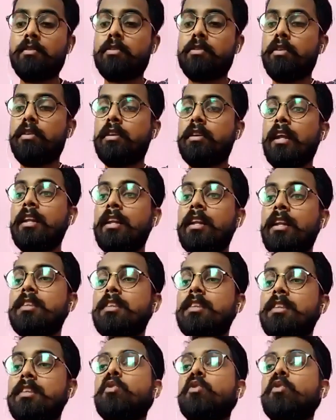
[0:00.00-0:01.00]
till
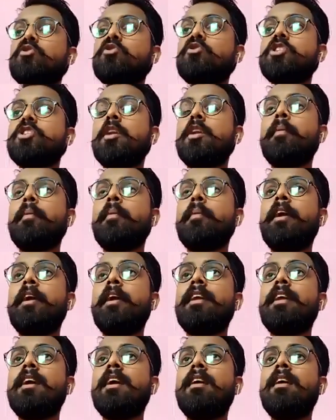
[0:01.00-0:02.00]
social
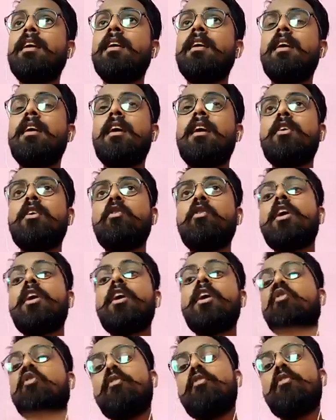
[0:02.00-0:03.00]
media, you can go
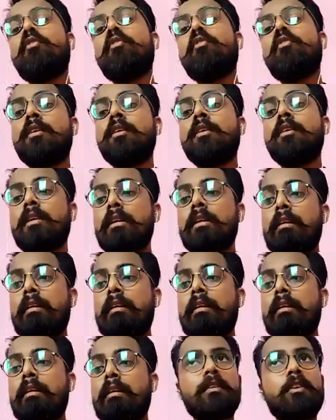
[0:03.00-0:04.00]
for a
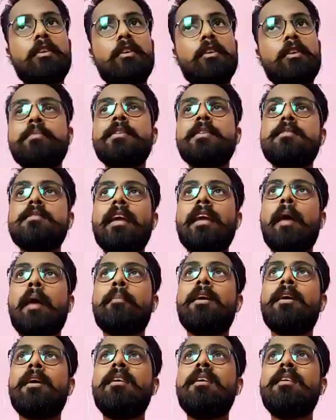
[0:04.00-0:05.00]
crop sensor camera.
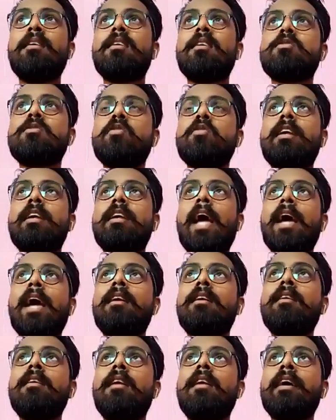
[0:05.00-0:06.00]
So in Canon, I
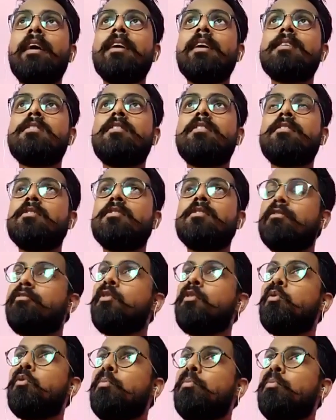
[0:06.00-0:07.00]
guess few
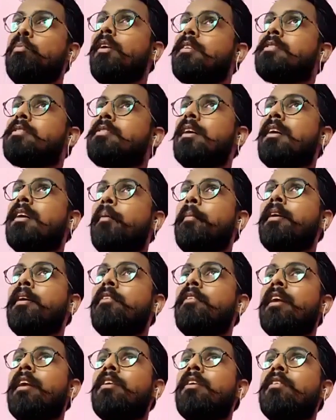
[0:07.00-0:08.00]
models are coming right
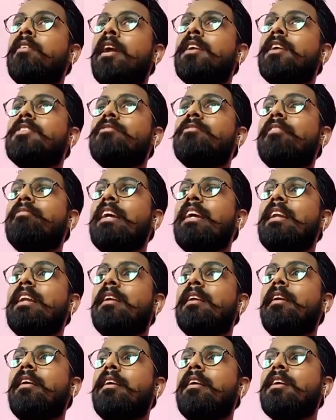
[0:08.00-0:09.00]
now. That is
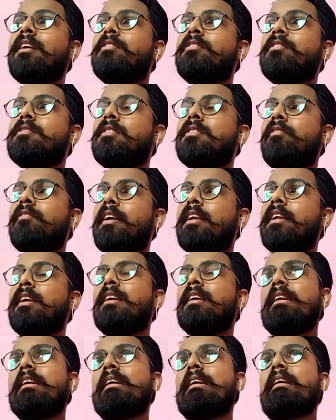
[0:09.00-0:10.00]
1500D is a very
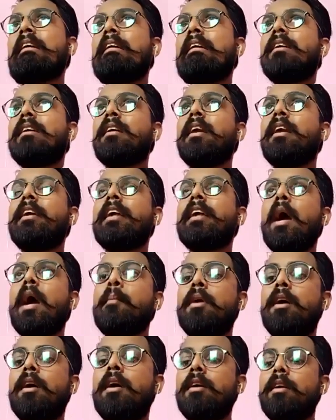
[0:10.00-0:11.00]
great
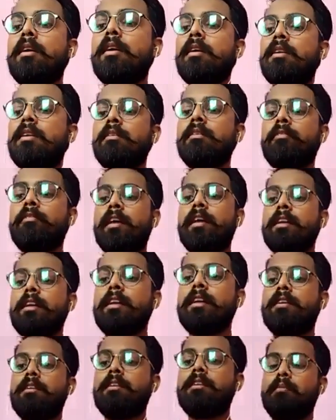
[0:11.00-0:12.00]
camera in a very
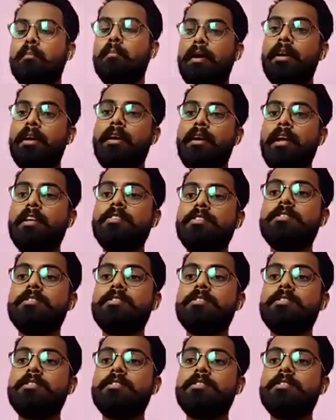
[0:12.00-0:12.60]
mid range.